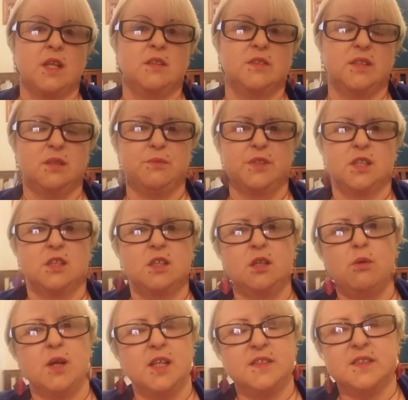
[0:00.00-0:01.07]
So that was actually
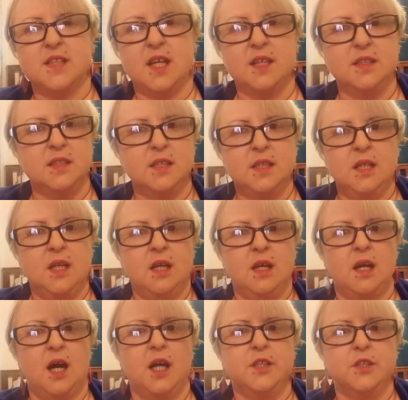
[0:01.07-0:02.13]
quite sad, and
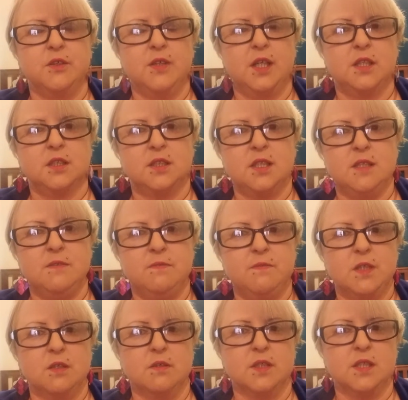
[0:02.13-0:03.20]
I don't actually
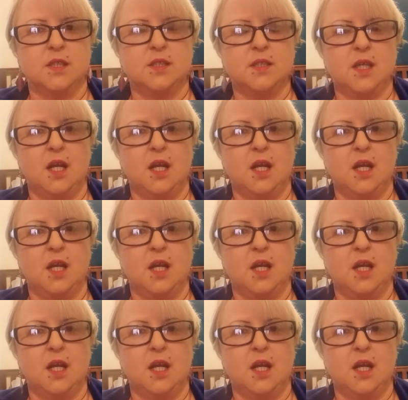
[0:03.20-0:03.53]
feel that